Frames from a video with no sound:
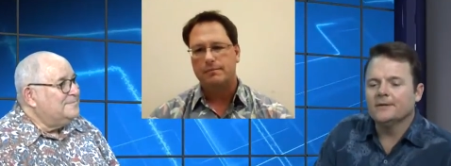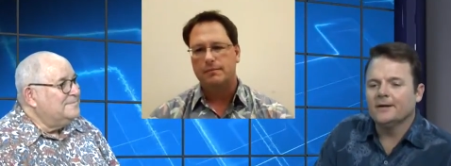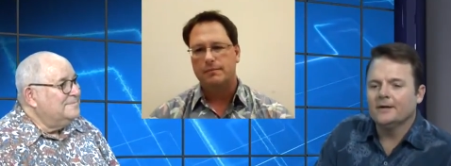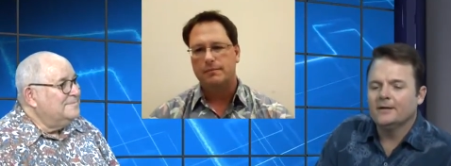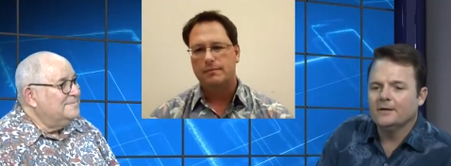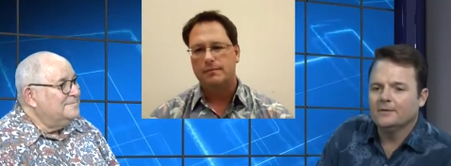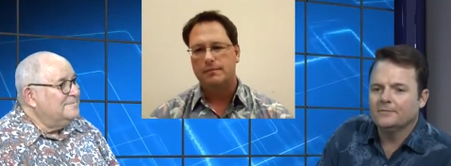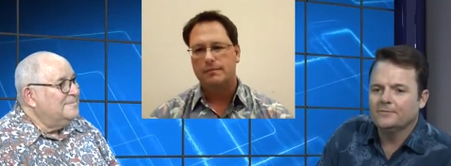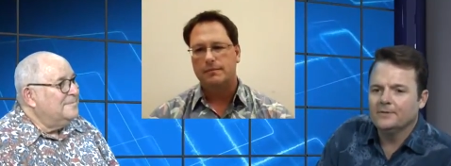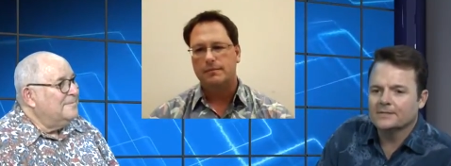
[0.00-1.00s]

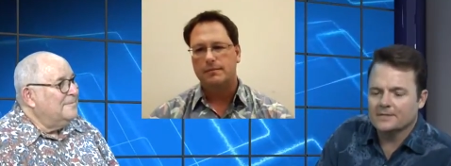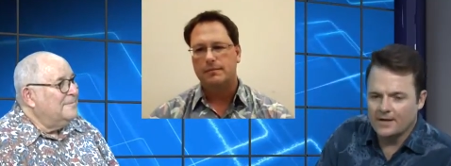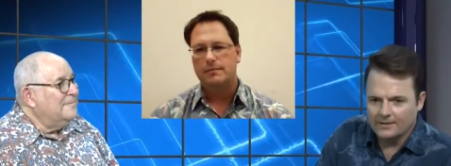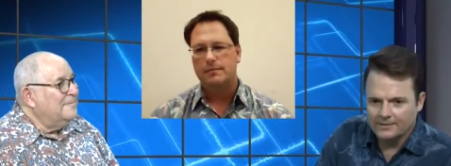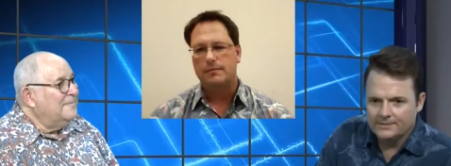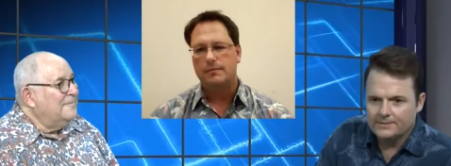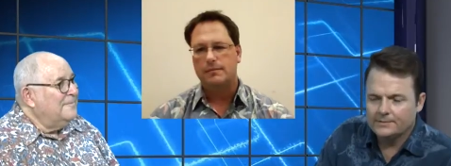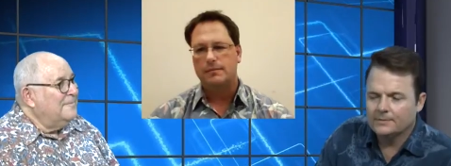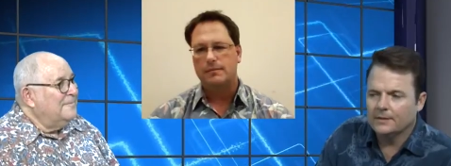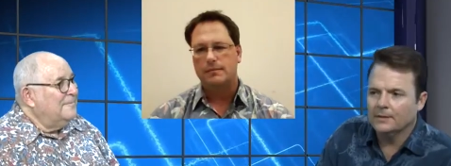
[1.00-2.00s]
Speaker 1: of this island.
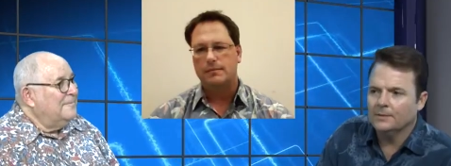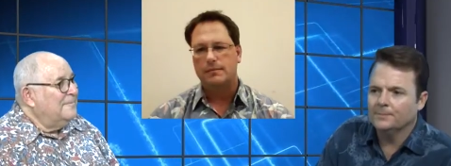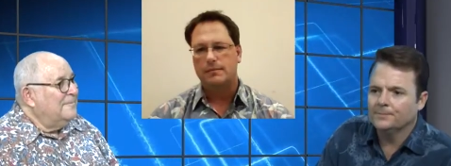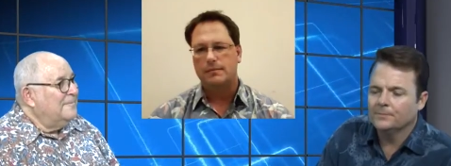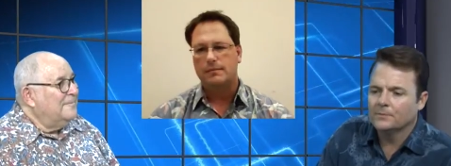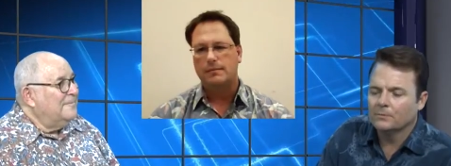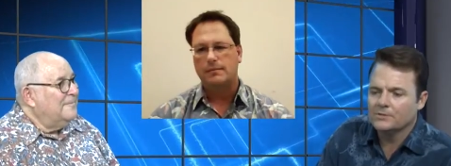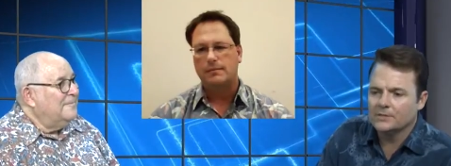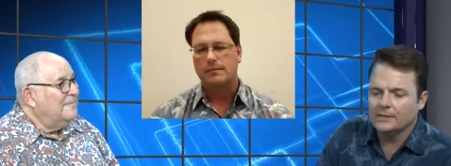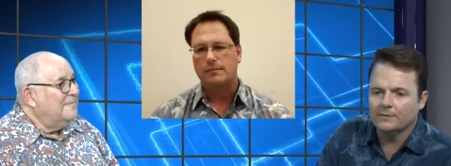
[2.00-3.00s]

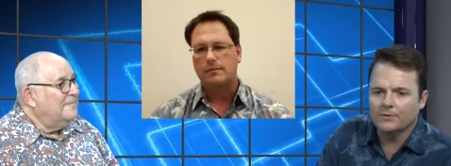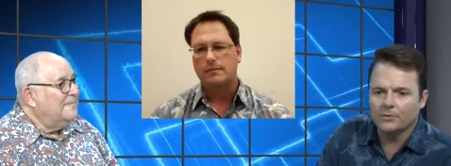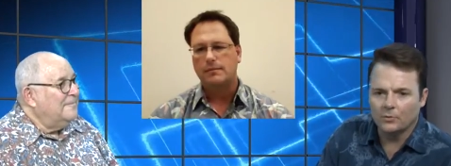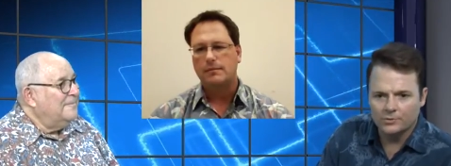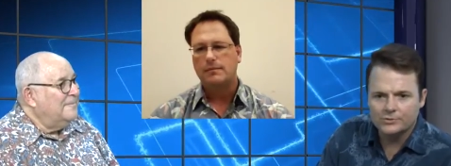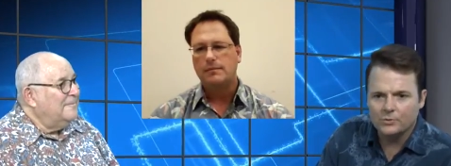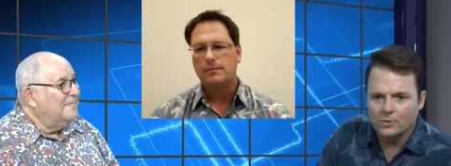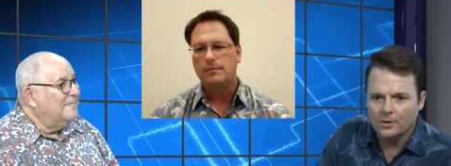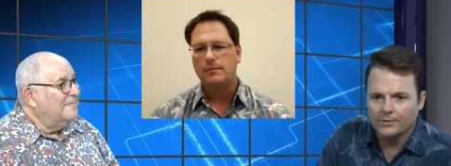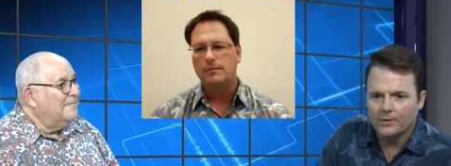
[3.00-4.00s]
Originally lived on the North
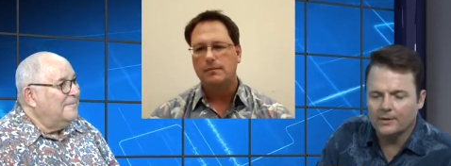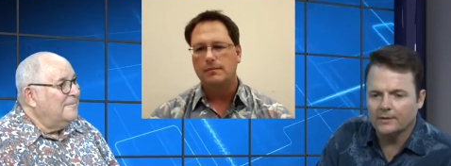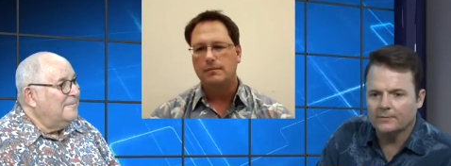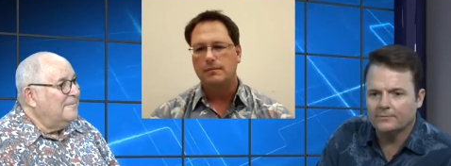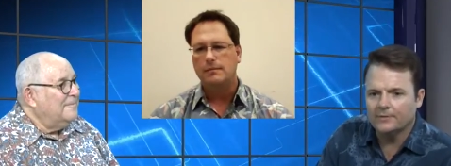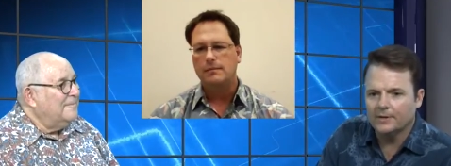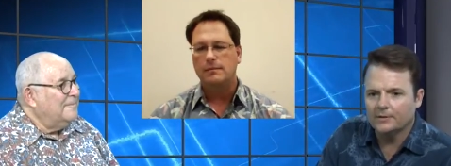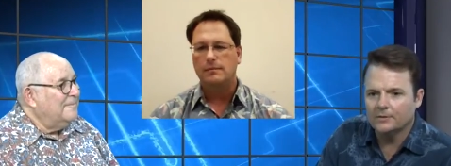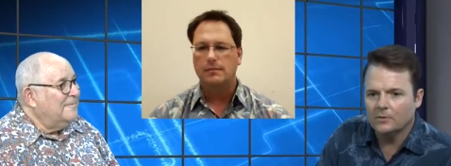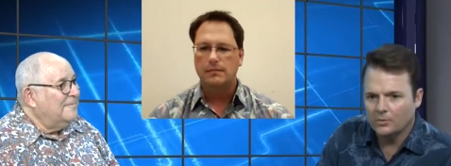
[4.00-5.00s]
Shore, although I live
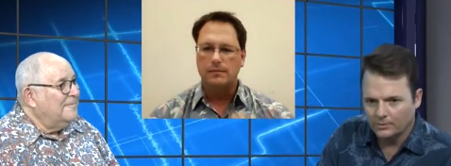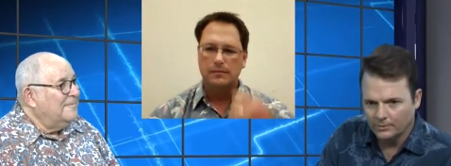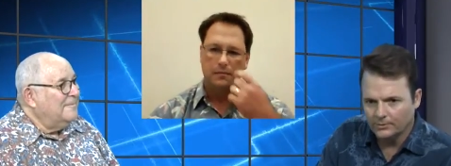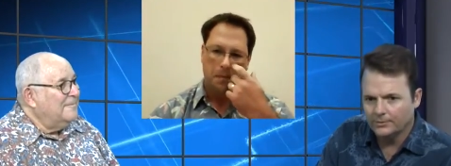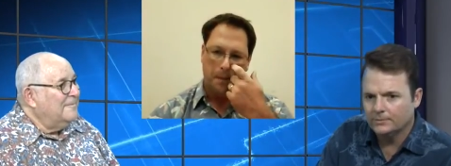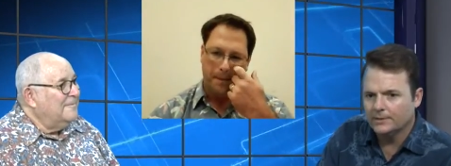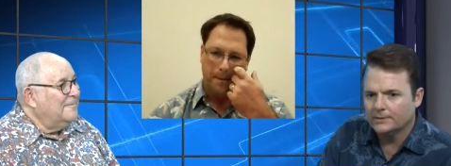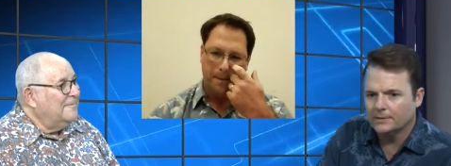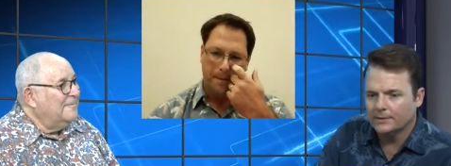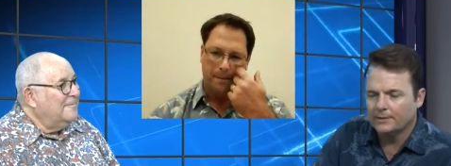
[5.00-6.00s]
in Honolulu,
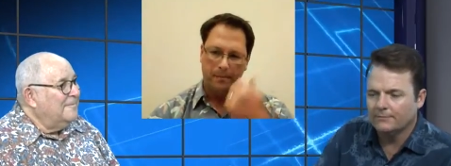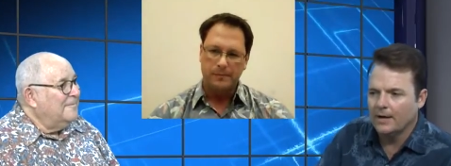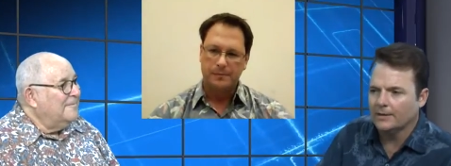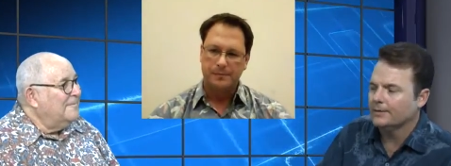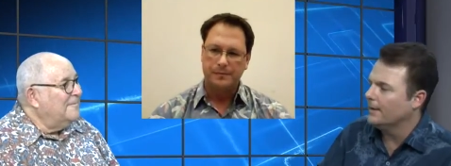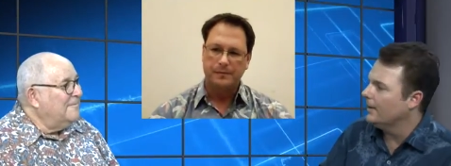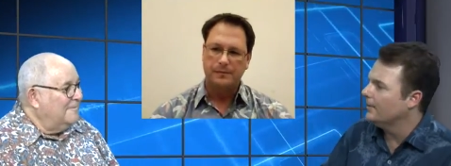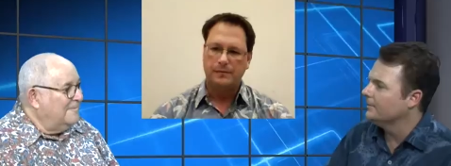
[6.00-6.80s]
in Kalihi Valley now,